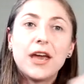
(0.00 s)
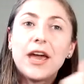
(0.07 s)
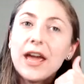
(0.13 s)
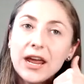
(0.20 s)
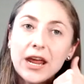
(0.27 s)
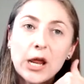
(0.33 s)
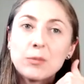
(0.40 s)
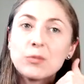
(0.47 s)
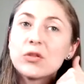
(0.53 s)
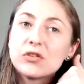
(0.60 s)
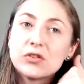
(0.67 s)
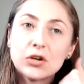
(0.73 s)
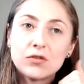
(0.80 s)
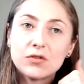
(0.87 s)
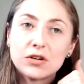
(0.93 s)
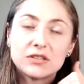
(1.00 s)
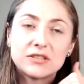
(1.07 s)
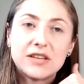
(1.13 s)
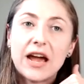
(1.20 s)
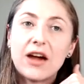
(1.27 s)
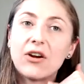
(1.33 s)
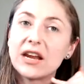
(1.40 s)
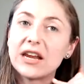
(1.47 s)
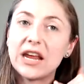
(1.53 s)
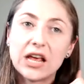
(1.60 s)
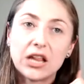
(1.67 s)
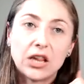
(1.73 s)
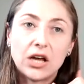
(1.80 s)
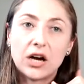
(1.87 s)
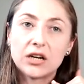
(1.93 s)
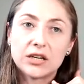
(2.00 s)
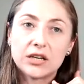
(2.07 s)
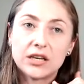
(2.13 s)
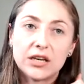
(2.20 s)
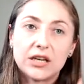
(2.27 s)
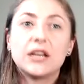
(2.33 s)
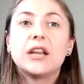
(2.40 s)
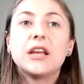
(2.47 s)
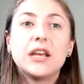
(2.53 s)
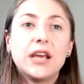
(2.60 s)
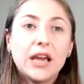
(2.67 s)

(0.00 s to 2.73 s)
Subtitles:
Hey, the server's down, I can't log in.